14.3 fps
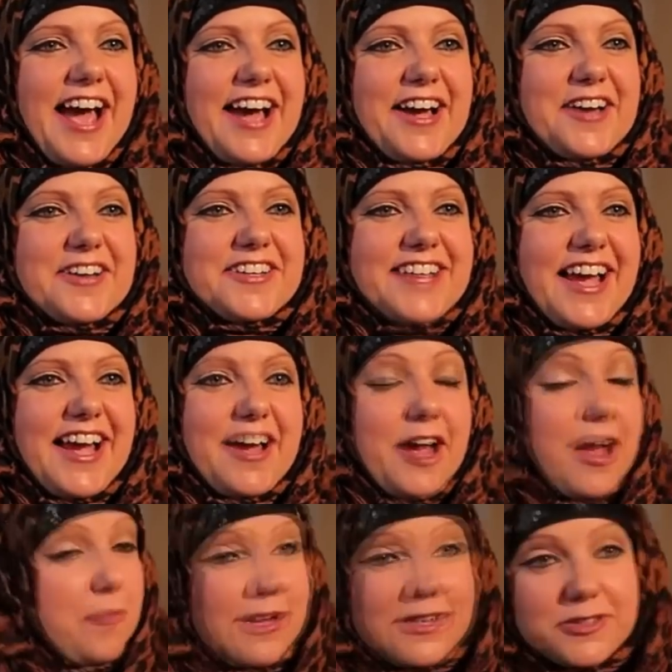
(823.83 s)
and
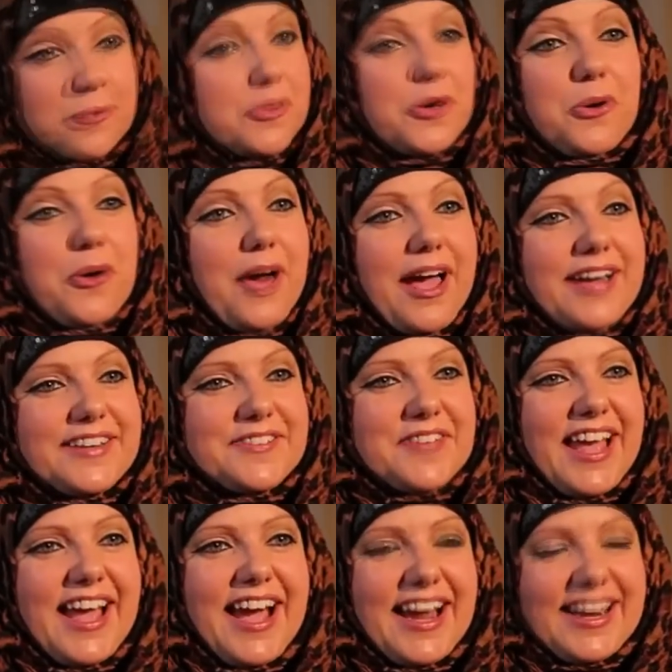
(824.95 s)
uh, I picked up the Quran
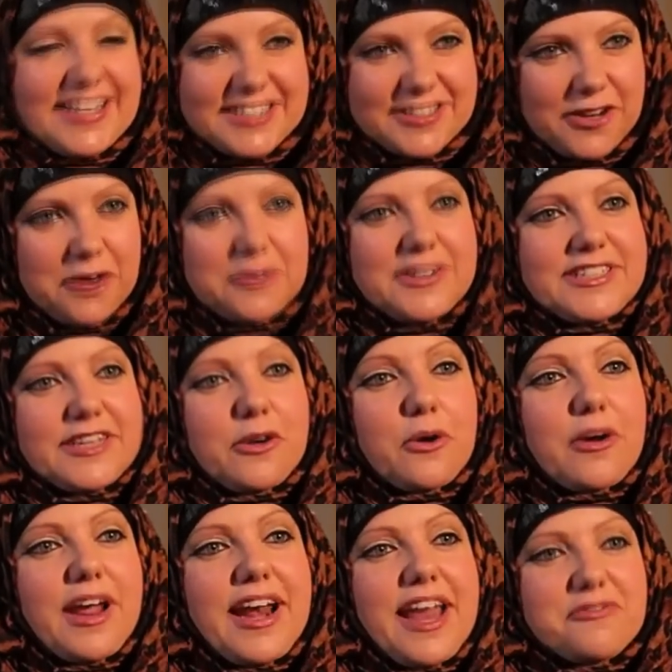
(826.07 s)
and I started reading
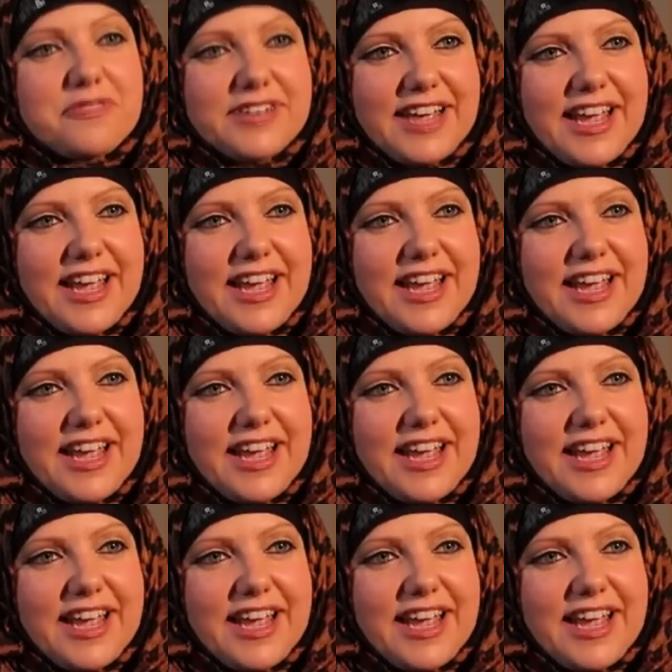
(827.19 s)
Quran every